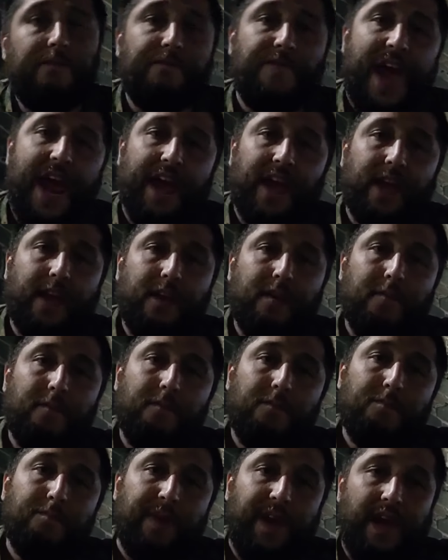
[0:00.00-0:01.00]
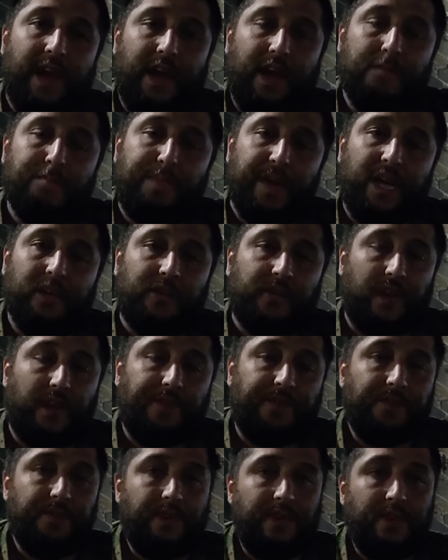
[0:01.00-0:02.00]
fake being in
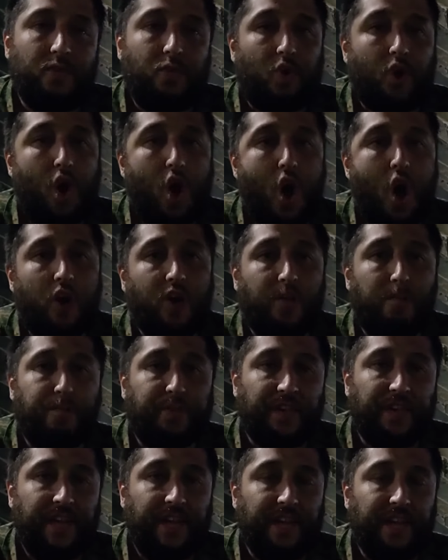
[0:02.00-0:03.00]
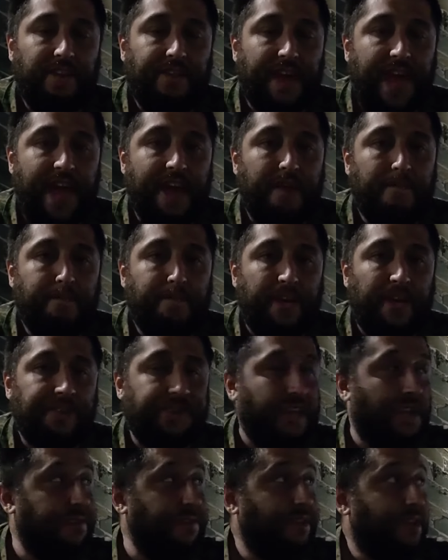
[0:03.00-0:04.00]
business. We're all completely dead in
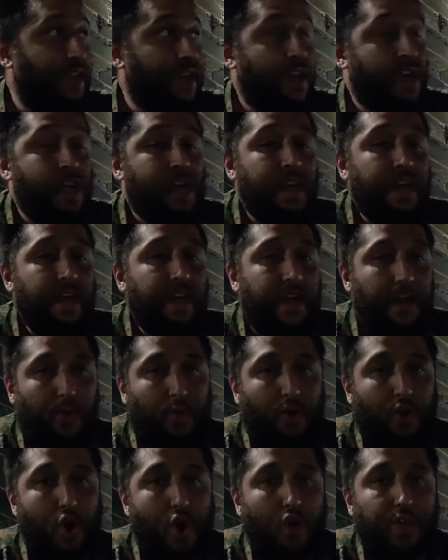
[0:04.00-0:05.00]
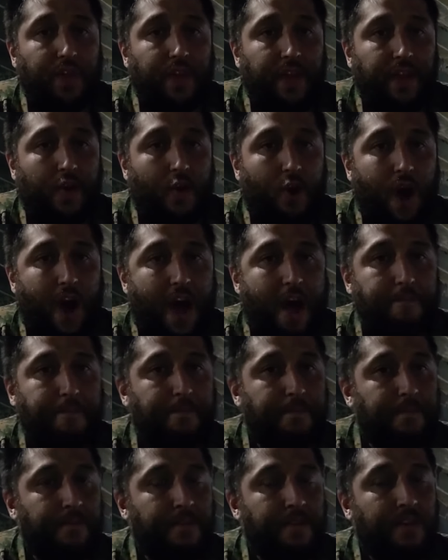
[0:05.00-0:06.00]
business, and we're only in crime,
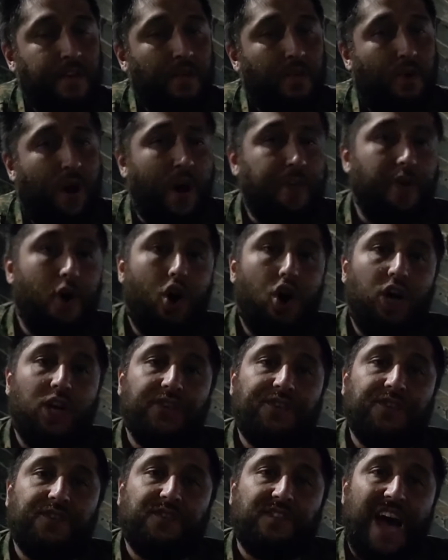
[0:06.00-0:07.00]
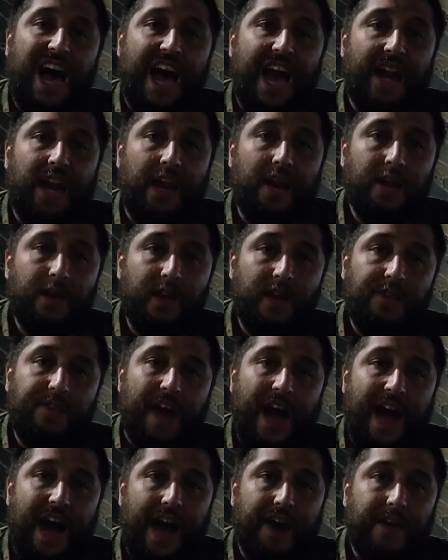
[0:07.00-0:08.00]
while the whole society had
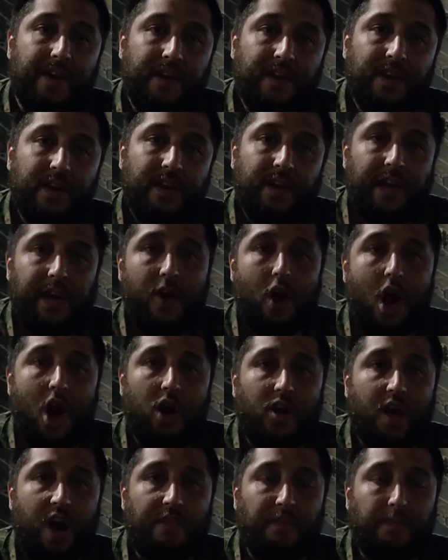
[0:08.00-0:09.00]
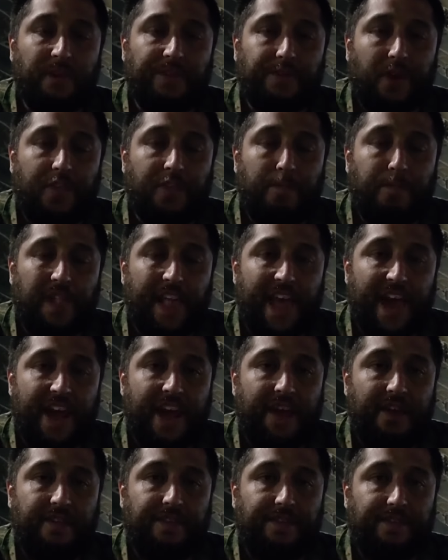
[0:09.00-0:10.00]
died and all governments on the planet
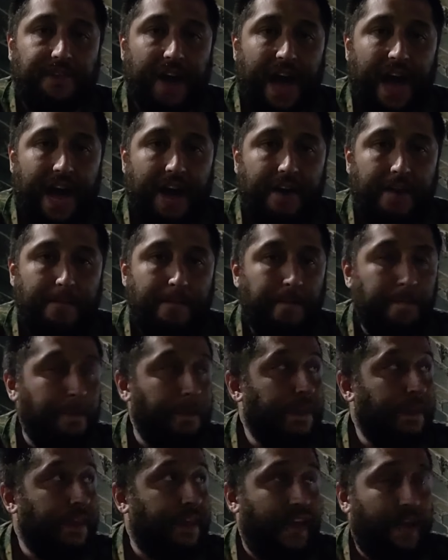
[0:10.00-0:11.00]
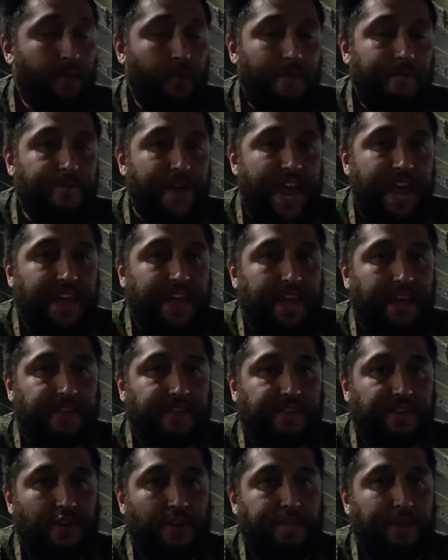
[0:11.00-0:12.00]
had died, and we're faking
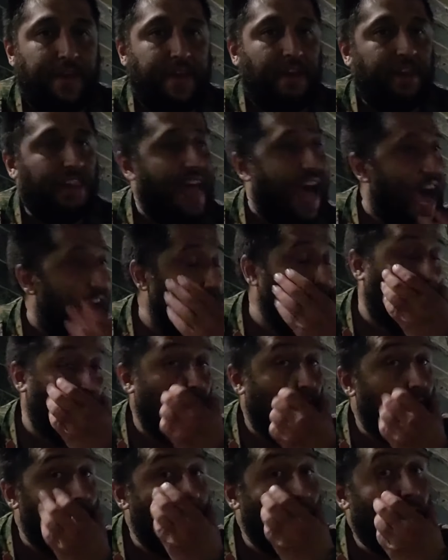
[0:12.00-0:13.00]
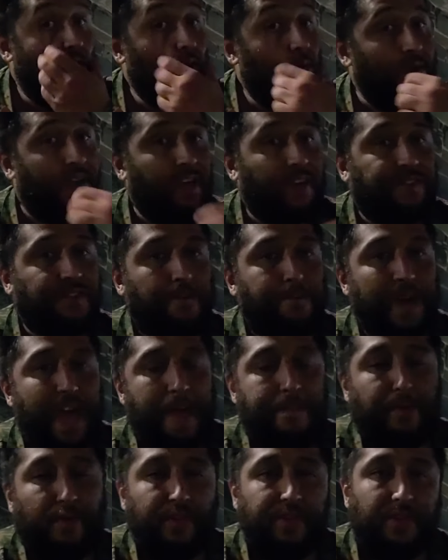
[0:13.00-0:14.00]
still being alive because the
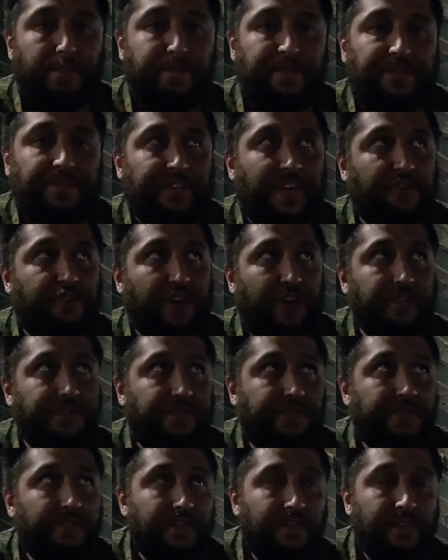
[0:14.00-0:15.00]
people in the positions